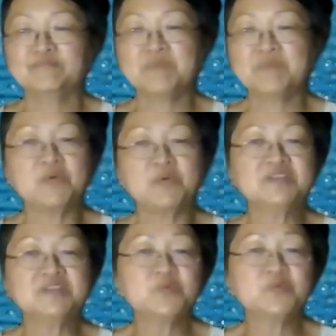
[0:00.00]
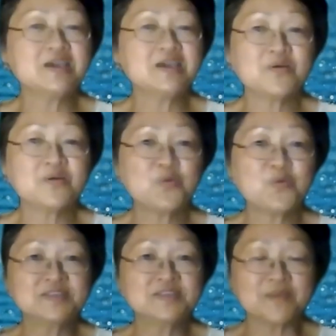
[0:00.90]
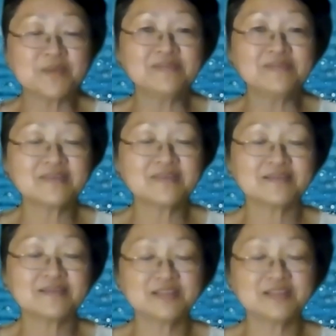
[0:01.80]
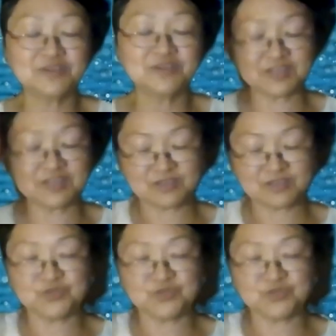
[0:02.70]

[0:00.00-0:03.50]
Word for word: maybe once a week or once a month to just